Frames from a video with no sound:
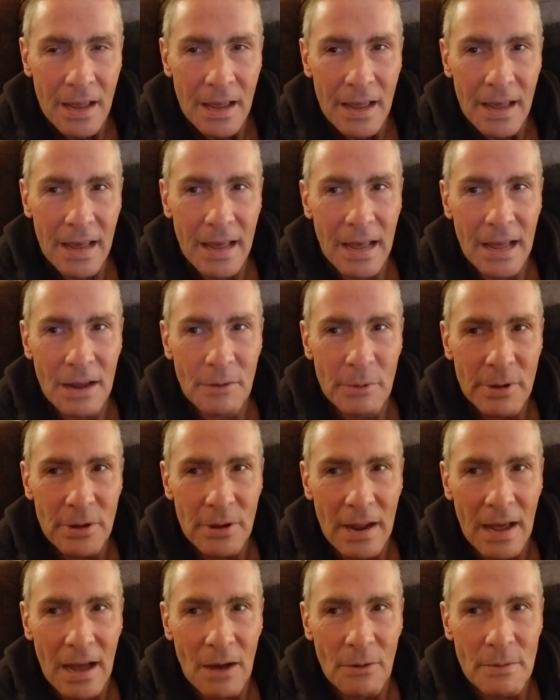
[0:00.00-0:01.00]
and we
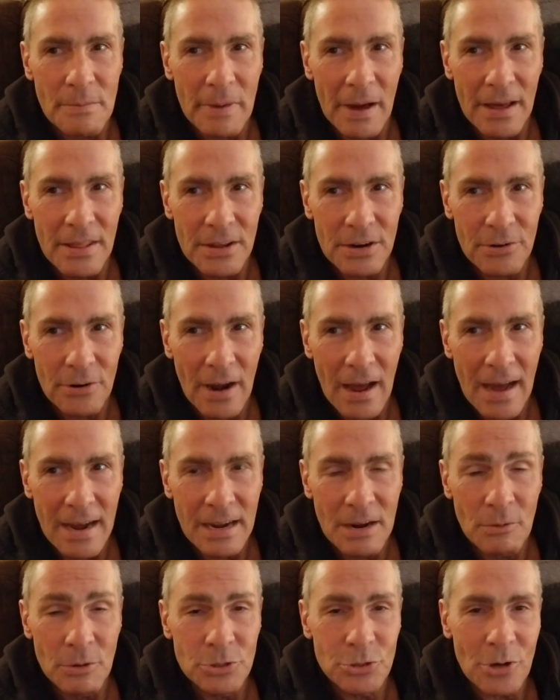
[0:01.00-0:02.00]
go down, we buy the crack,
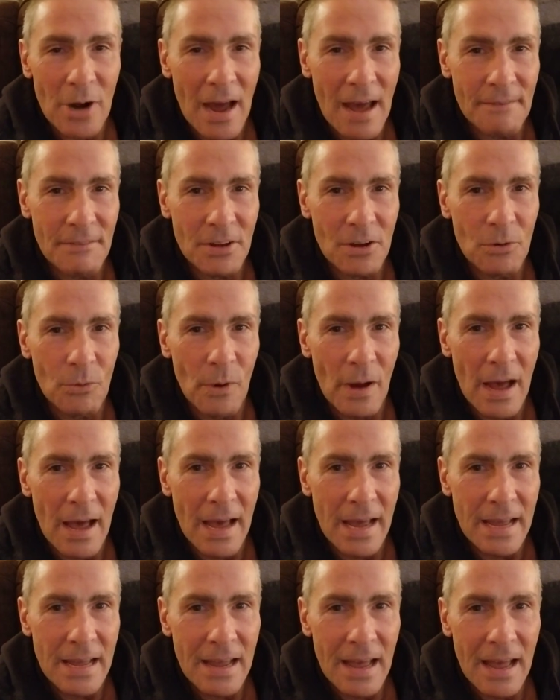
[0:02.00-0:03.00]
and we're driving
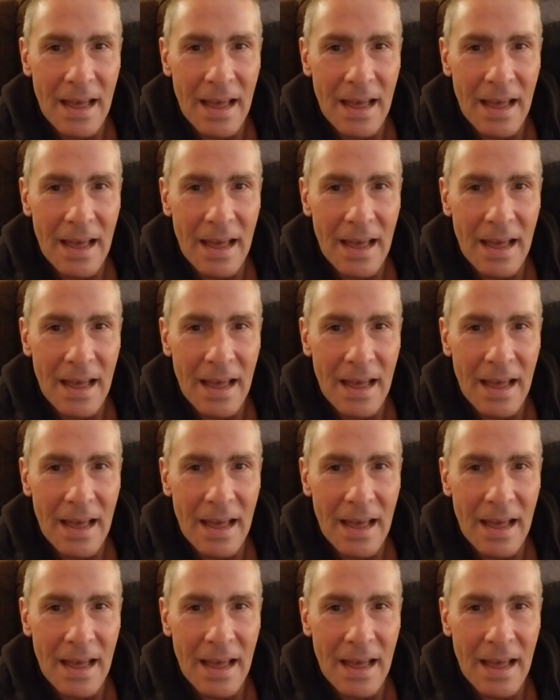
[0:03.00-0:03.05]
away.